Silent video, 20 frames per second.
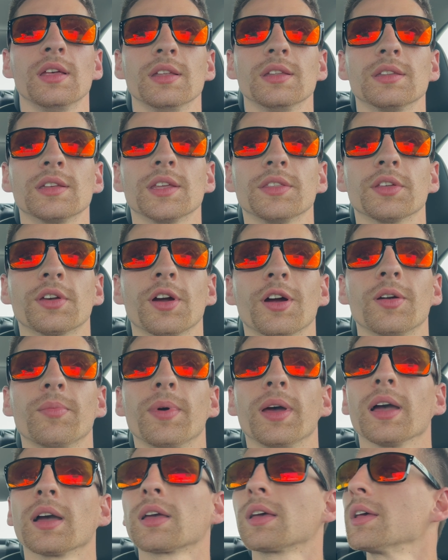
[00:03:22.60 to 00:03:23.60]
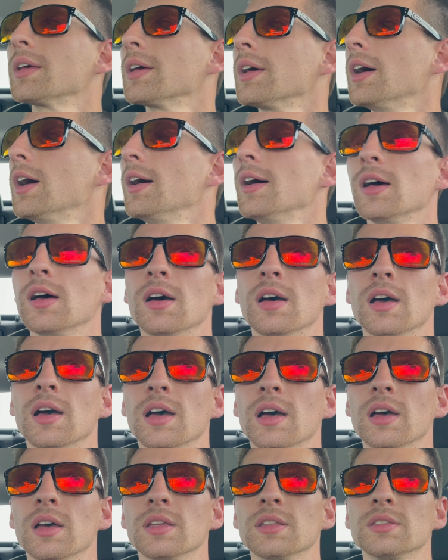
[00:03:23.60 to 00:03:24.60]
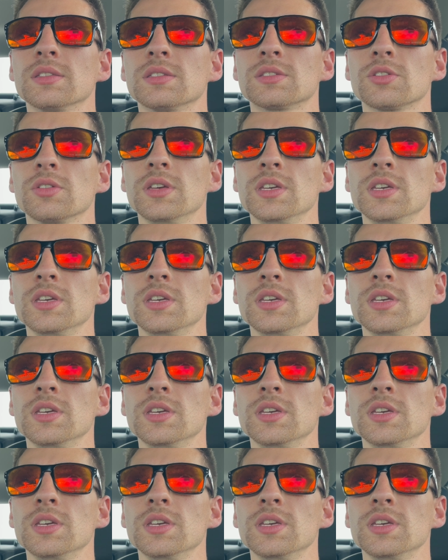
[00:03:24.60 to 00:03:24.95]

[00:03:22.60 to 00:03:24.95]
get the car back. So